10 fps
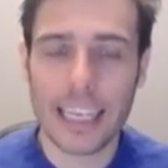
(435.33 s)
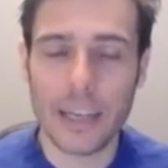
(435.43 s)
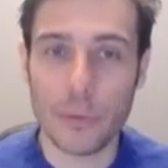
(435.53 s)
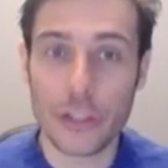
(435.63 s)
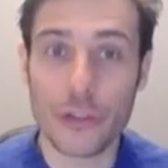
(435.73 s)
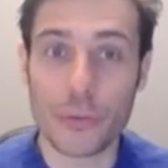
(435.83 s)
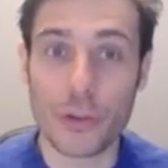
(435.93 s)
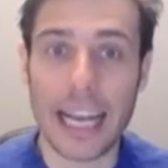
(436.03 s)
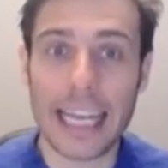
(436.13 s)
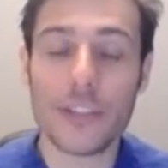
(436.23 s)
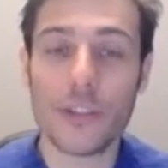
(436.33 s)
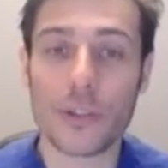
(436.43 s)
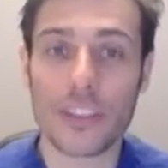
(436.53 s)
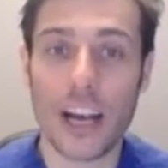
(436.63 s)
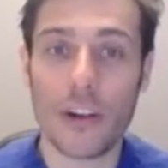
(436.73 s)
in which you relate to
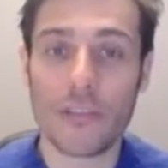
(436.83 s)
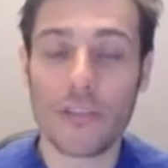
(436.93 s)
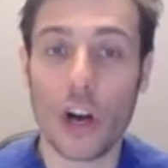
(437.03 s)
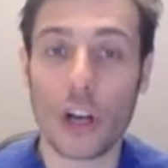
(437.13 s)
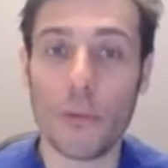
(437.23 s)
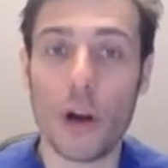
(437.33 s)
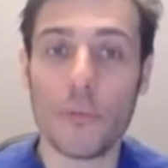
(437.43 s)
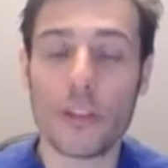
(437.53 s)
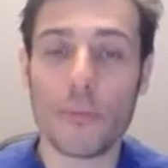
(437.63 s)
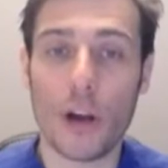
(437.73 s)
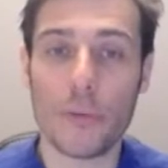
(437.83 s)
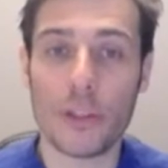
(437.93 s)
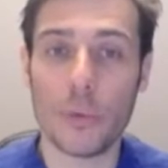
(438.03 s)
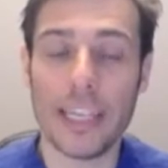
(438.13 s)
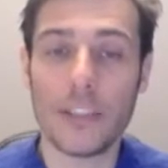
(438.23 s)
yourself on a
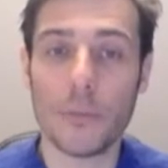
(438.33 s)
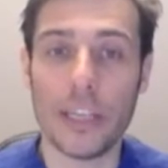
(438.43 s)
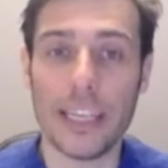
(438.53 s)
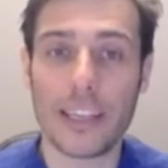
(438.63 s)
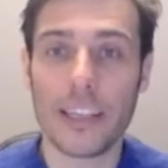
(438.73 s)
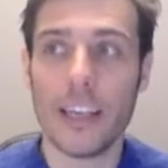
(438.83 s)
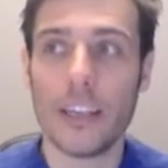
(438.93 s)
moment-to-moment, week-to-week,